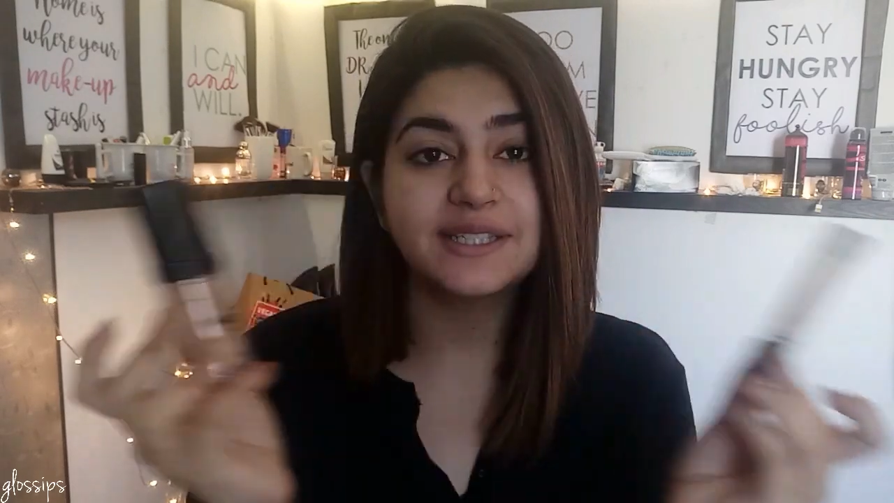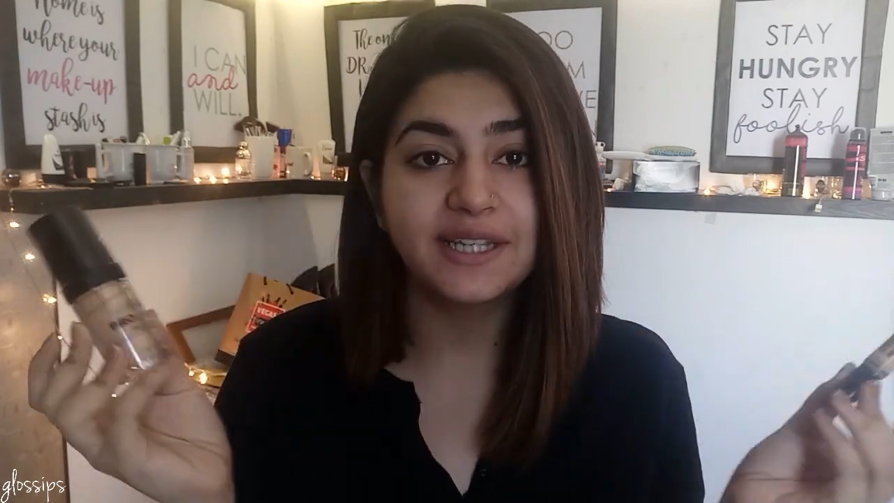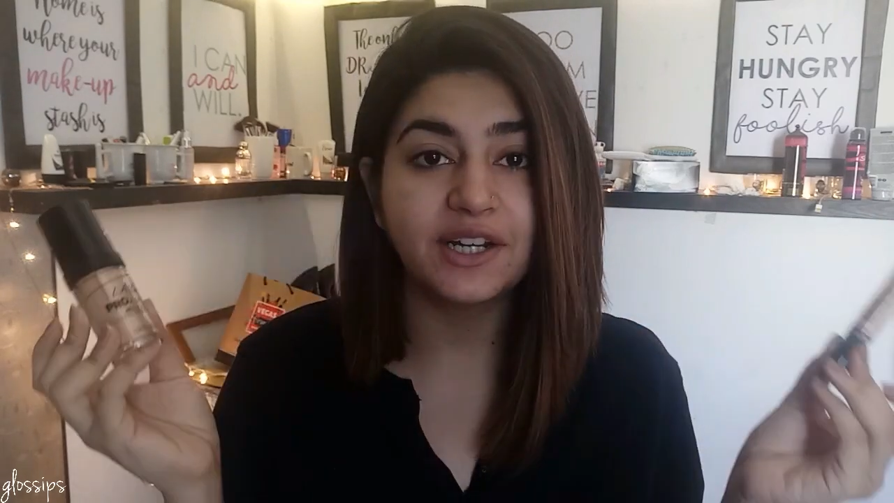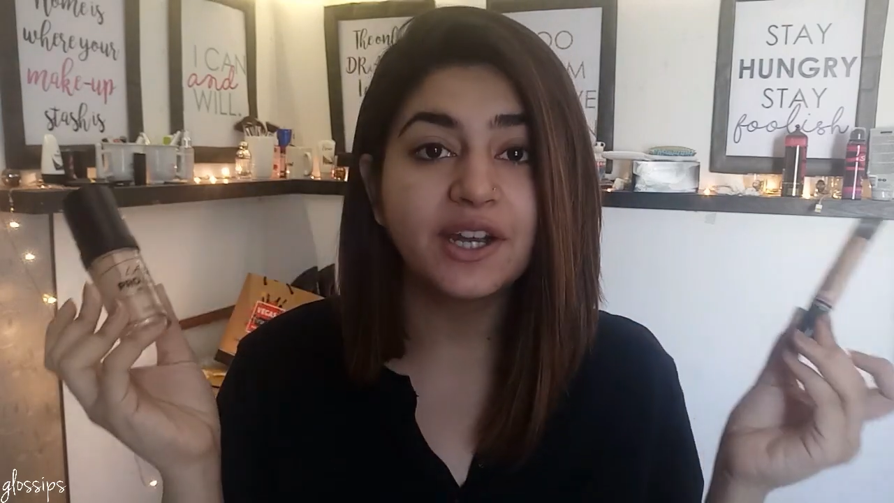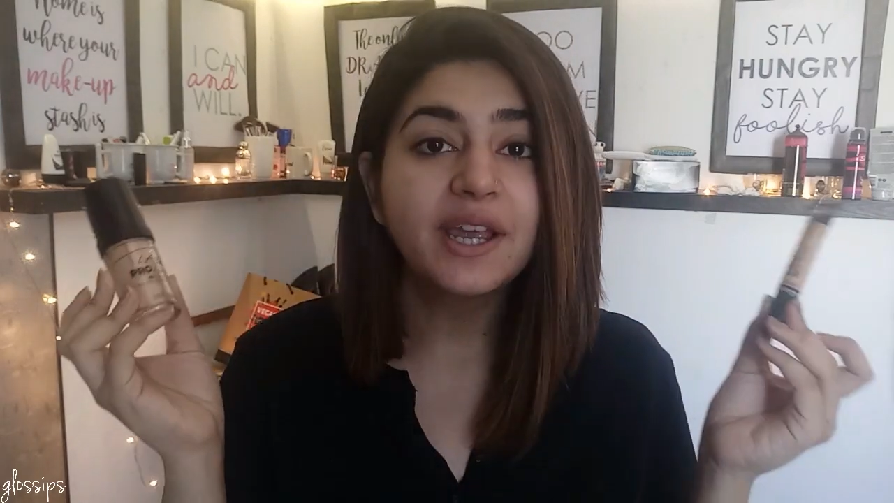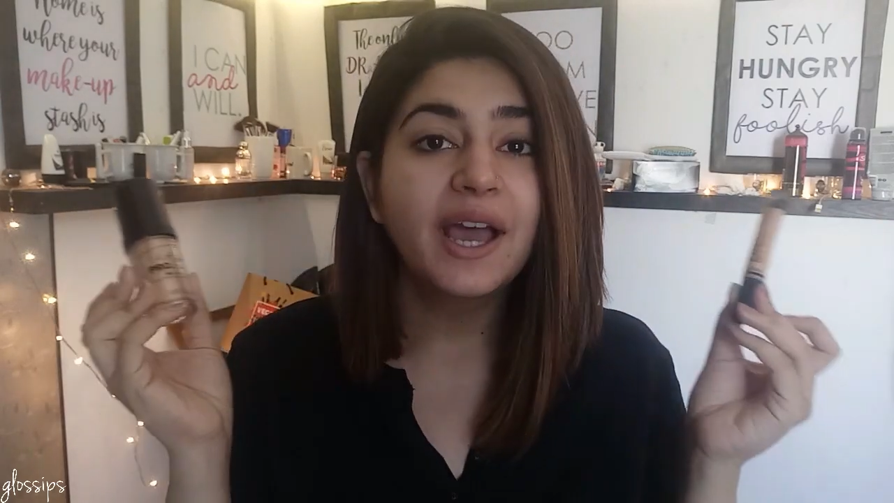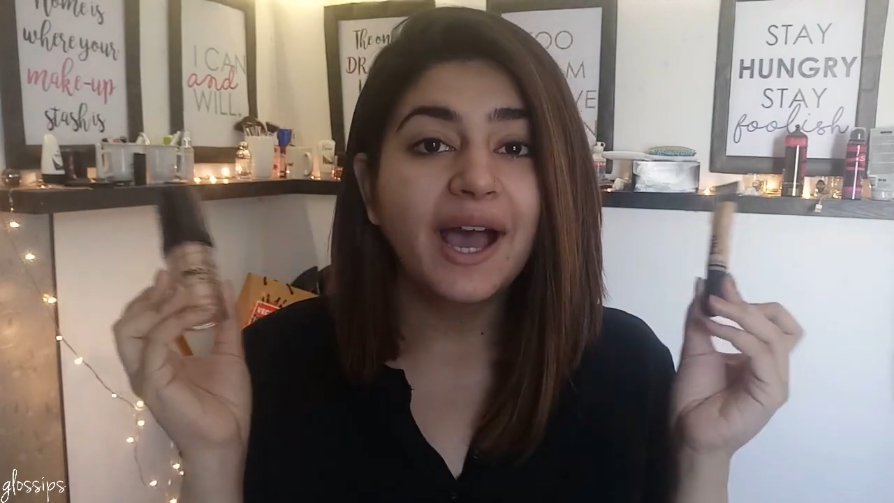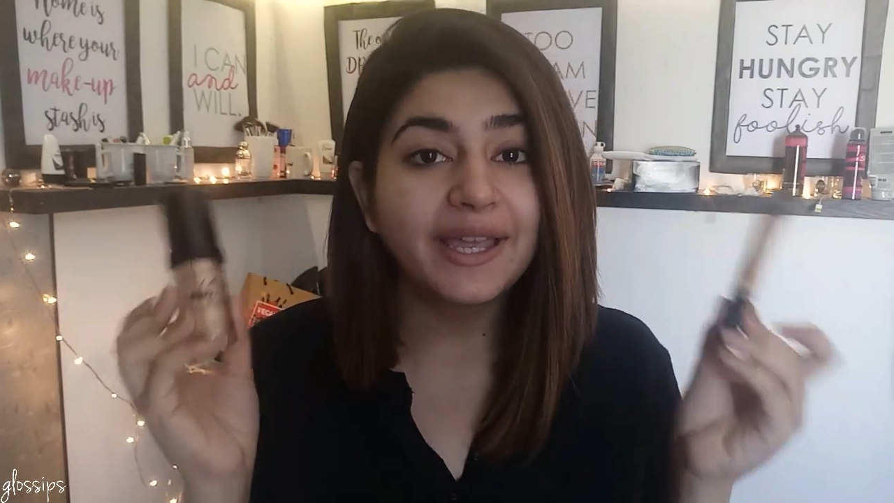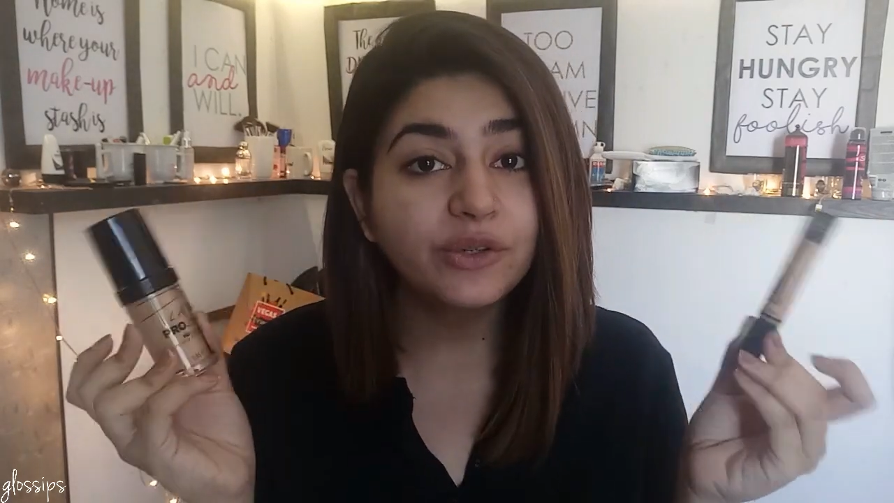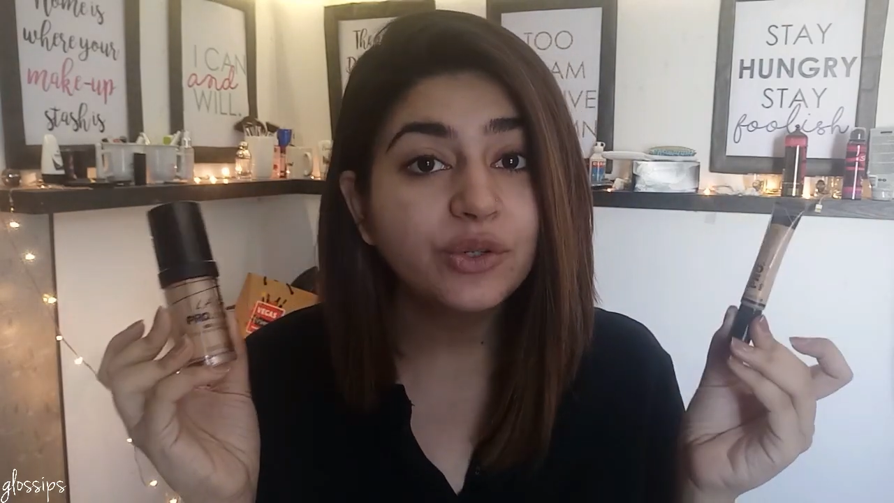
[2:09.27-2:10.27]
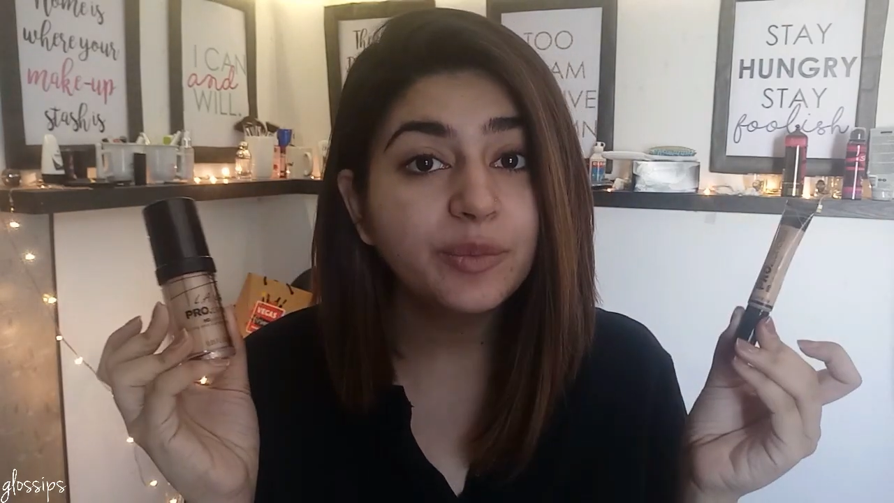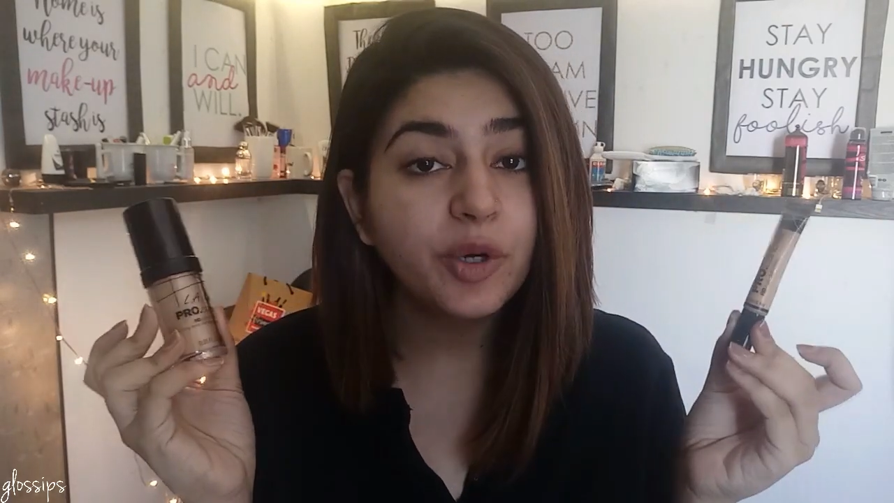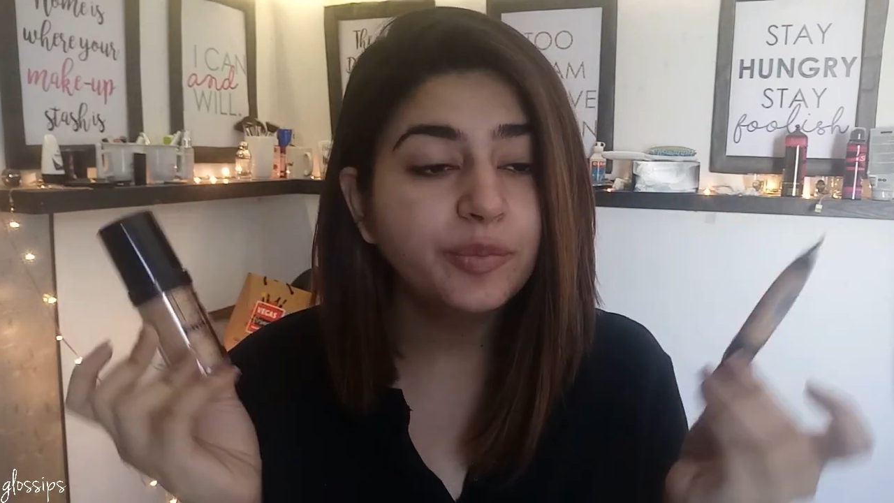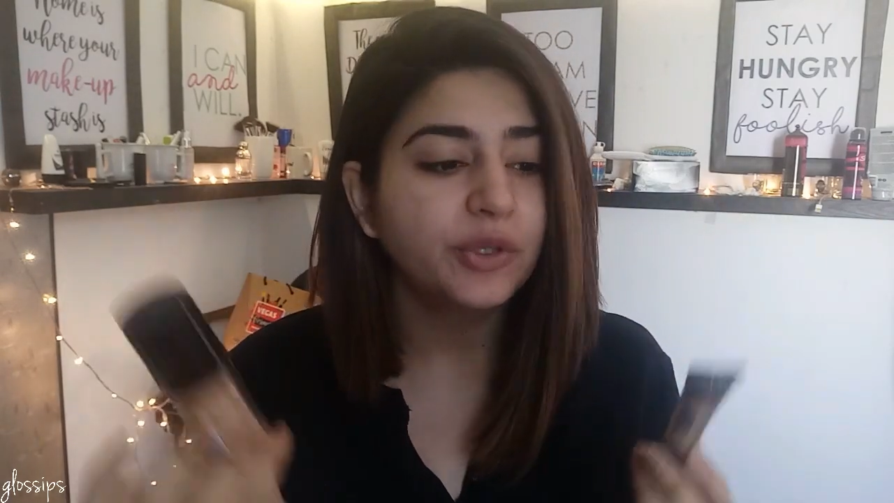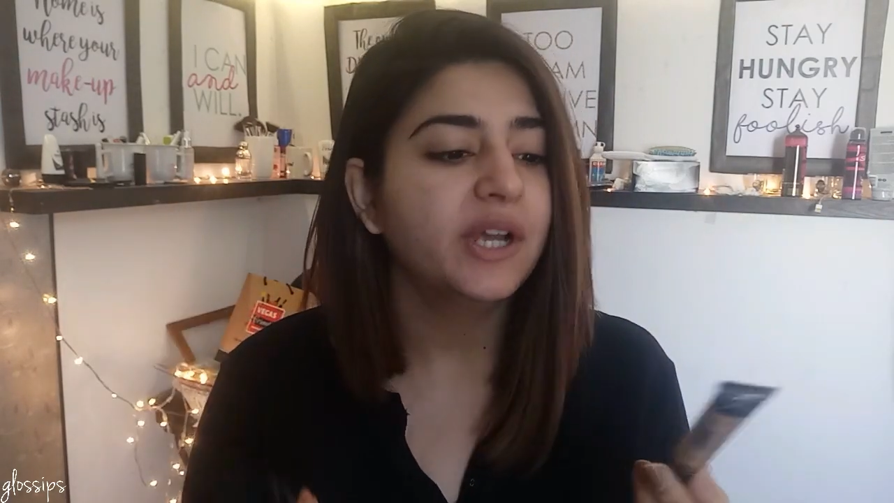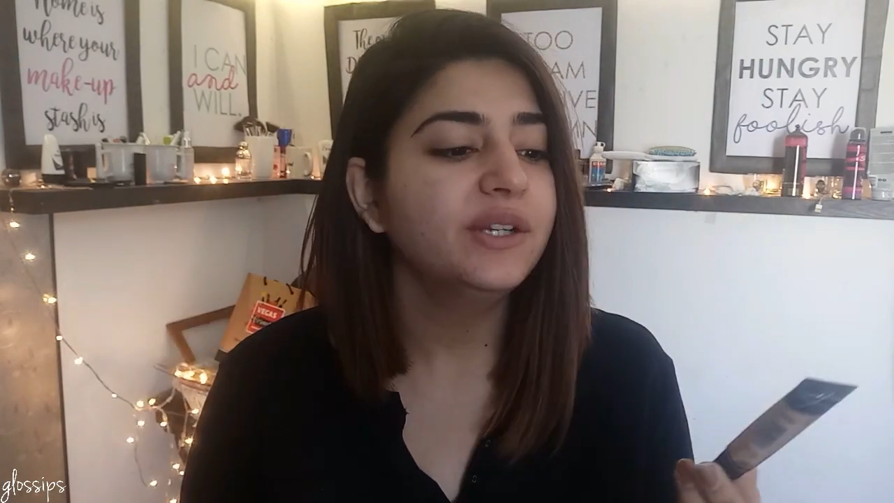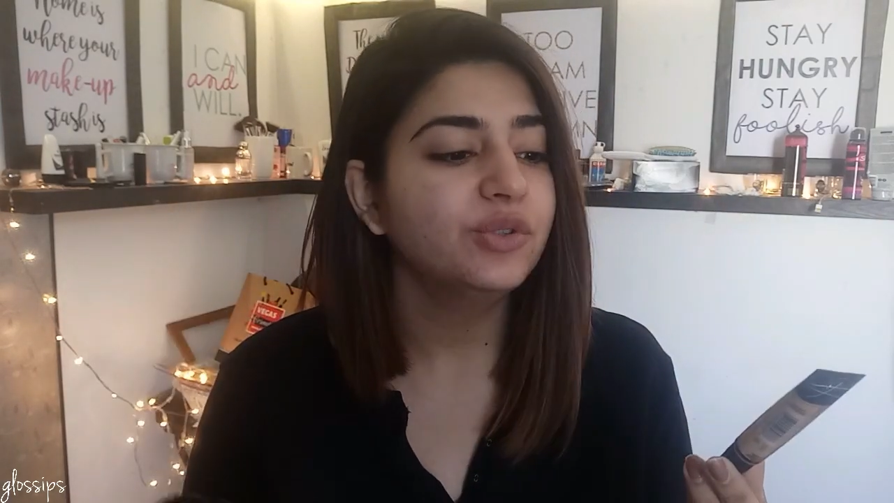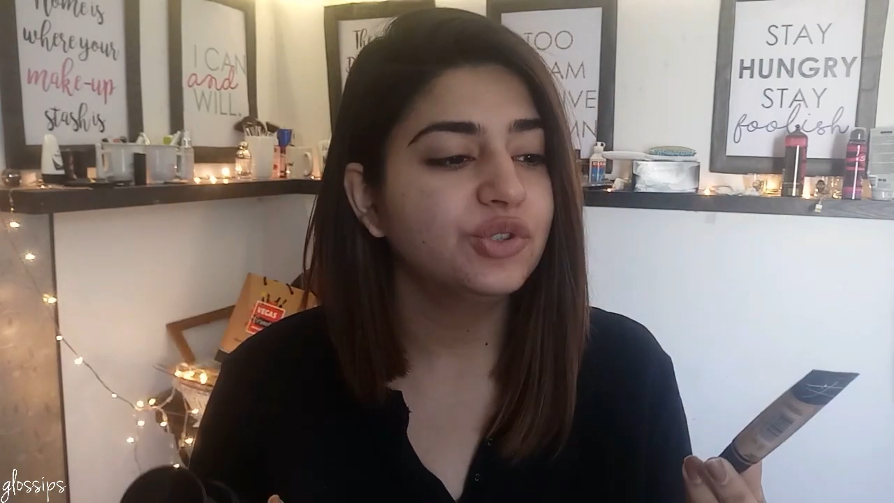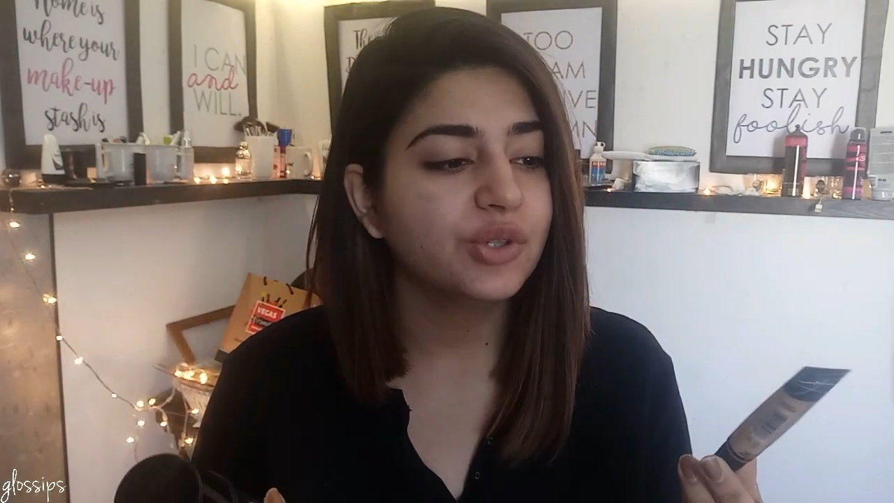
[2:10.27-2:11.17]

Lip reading: concealer. I know these are very old,